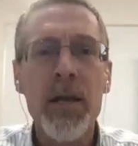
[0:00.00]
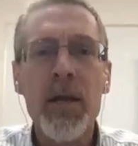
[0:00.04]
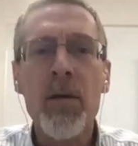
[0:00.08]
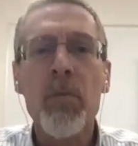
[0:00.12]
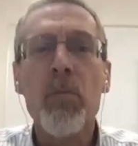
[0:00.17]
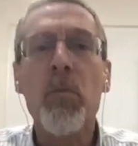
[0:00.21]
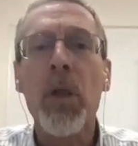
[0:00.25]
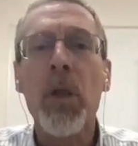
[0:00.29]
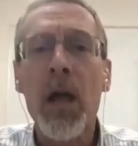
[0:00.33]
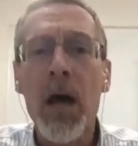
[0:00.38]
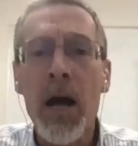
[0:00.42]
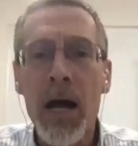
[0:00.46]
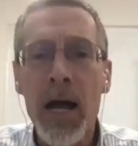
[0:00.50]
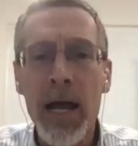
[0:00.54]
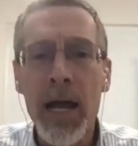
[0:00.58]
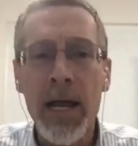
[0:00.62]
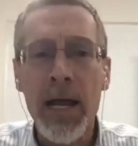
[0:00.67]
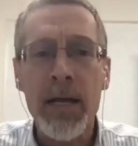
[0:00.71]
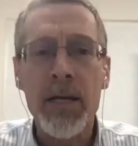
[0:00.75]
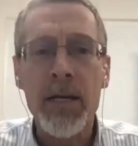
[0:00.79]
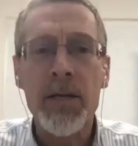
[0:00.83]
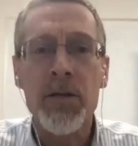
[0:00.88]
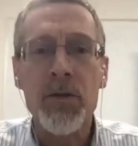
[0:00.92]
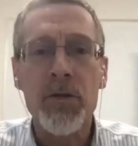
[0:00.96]

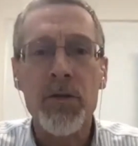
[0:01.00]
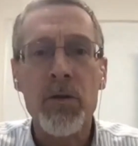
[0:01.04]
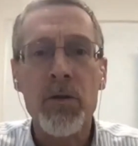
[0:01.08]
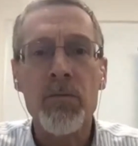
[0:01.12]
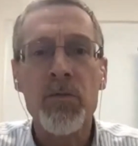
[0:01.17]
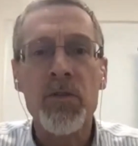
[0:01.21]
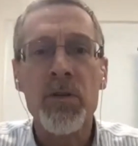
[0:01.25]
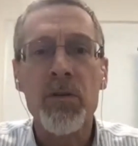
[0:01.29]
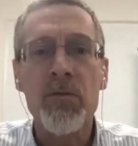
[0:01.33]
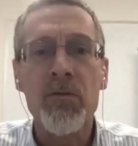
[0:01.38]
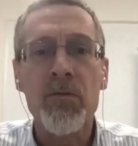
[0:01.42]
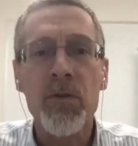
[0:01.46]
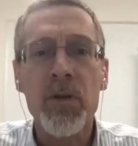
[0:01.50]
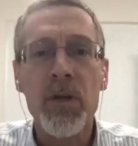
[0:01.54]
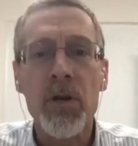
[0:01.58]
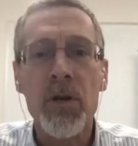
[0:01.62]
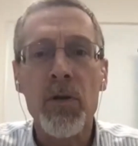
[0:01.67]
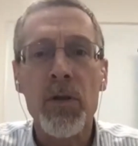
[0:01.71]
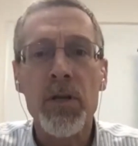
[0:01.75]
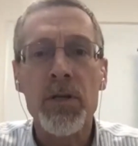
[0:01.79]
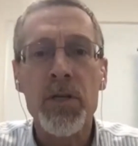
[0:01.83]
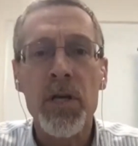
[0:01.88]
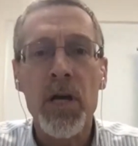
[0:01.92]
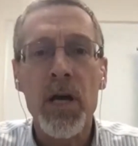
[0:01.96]
blind in terms of,
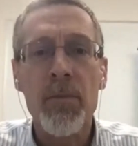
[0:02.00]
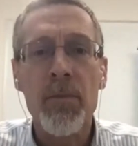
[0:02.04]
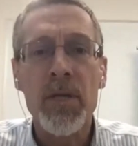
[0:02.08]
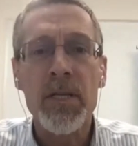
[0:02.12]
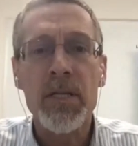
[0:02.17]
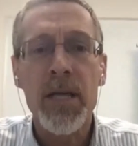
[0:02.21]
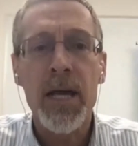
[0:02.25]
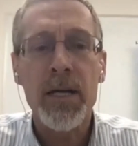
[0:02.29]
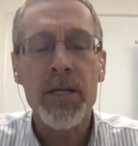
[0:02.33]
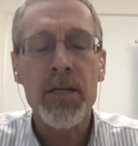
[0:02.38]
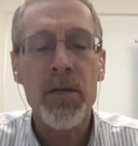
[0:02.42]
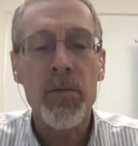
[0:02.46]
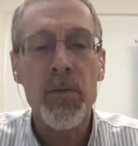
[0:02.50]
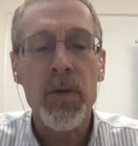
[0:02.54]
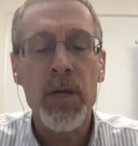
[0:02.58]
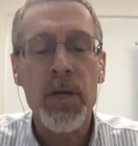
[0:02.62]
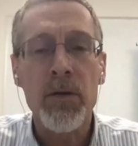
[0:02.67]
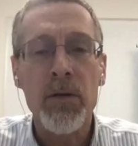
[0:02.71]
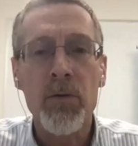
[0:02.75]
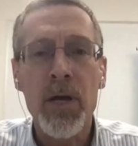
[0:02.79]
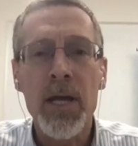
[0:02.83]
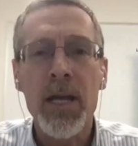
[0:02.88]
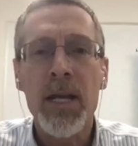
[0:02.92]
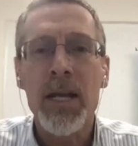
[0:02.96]
the job that's actually
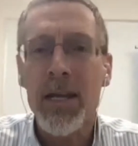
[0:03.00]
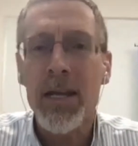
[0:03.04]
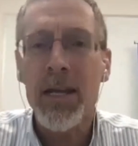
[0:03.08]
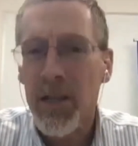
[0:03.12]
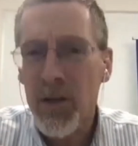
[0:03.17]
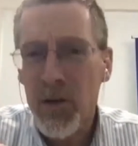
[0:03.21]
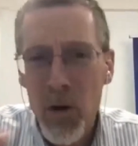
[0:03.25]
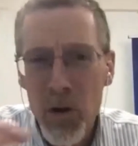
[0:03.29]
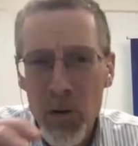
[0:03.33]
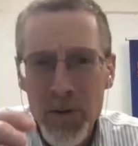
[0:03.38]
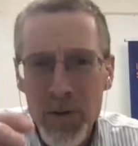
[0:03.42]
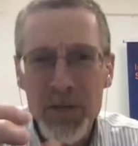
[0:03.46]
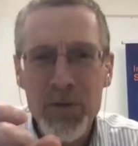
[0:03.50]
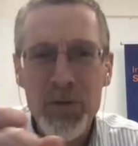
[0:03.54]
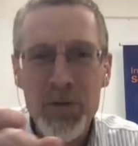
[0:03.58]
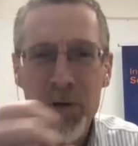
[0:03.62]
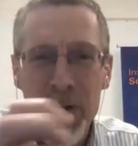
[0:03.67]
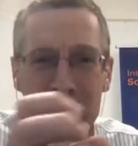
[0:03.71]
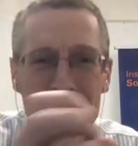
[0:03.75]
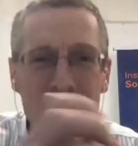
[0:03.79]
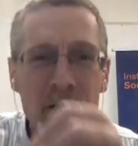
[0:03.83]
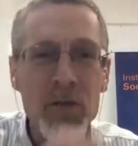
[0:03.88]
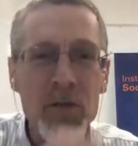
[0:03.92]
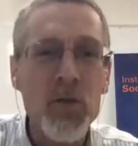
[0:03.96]
being created. And they're always
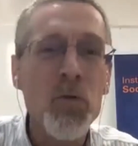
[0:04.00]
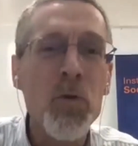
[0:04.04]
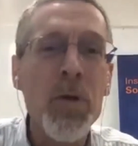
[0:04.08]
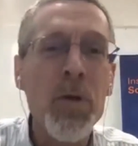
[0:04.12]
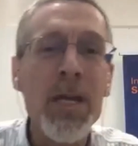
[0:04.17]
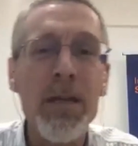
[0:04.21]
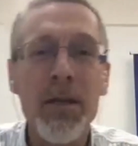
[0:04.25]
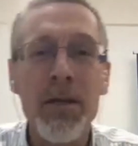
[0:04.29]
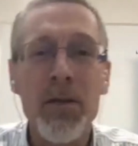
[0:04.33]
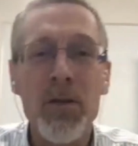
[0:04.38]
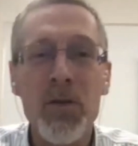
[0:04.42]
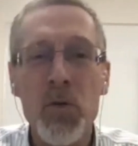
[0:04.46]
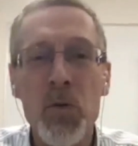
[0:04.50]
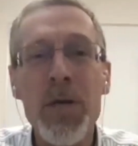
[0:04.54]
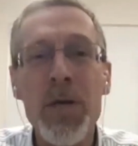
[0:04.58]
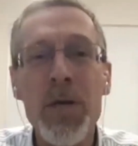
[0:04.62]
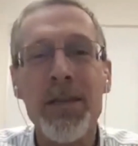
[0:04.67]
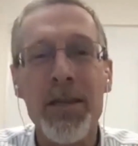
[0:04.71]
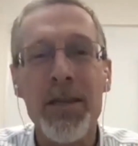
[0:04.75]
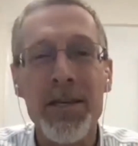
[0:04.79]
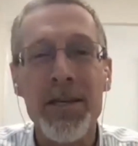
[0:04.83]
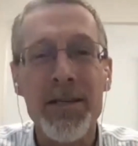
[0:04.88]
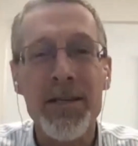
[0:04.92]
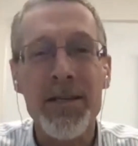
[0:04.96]
trying to
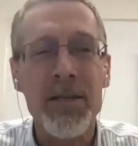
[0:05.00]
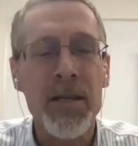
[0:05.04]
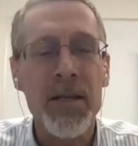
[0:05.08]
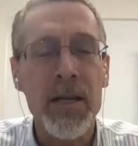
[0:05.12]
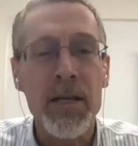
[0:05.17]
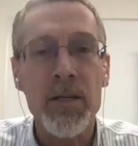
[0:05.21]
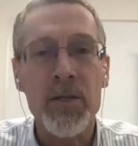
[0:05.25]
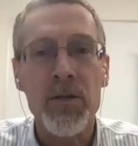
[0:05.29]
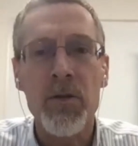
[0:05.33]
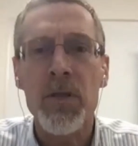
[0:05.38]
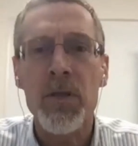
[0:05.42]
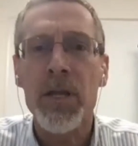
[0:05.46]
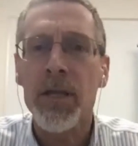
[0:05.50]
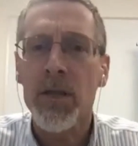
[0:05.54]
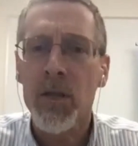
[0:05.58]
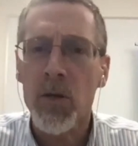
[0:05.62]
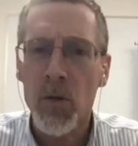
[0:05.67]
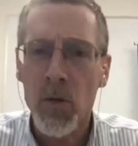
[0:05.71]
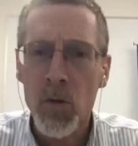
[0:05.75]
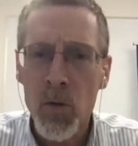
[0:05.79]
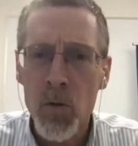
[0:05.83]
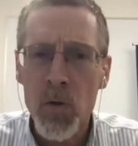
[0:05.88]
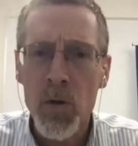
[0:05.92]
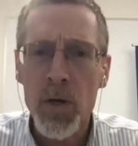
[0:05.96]
tweak these things so that
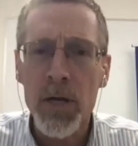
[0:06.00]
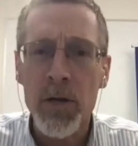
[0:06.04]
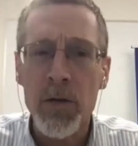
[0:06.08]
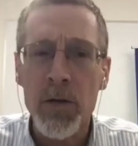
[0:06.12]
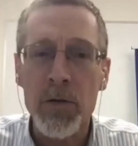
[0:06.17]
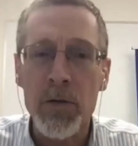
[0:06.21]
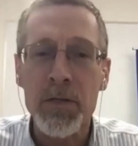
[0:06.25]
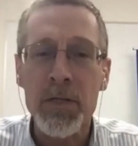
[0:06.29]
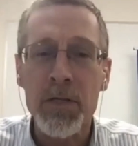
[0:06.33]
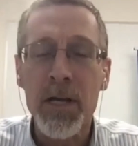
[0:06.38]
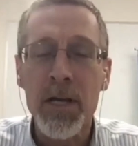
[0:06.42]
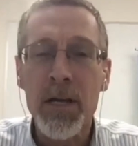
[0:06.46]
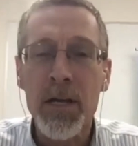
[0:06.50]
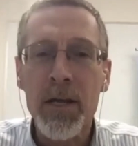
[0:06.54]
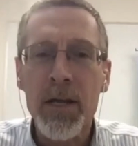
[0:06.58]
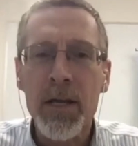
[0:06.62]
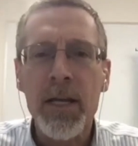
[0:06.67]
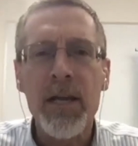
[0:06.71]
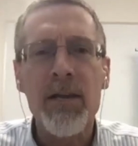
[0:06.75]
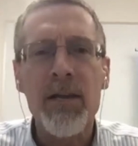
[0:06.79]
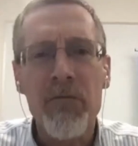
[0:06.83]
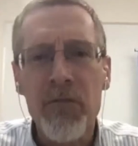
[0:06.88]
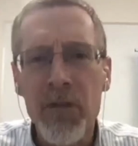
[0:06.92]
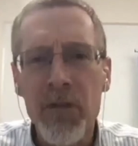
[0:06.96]
their lawyers
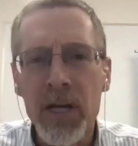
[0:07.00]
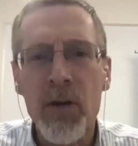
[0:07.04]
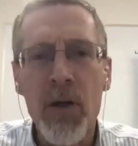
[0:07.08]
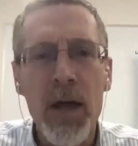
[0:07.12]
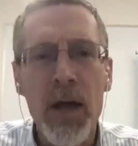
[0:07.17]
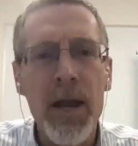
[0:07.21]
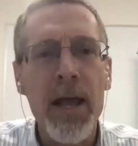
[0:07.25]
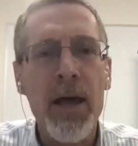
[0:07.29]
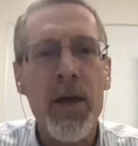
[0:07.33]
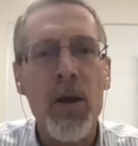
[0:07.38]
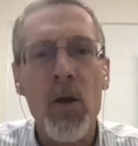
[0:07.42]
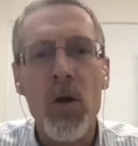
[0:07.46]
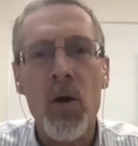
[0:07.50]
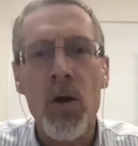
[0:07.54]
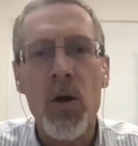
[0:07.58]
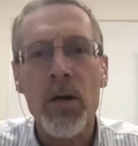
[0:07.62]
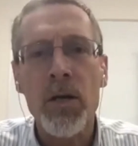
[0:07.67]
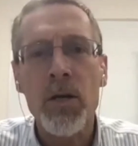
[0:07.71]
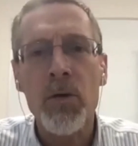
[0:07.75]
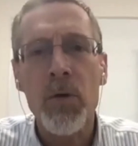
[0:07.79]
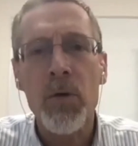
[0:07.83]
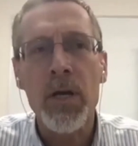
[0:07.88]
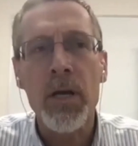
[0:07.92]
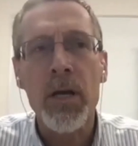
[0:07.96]
can figure out how to
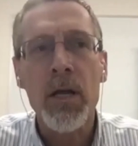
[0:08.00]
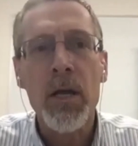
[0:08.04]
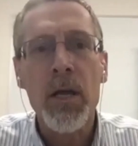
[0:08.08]
argue it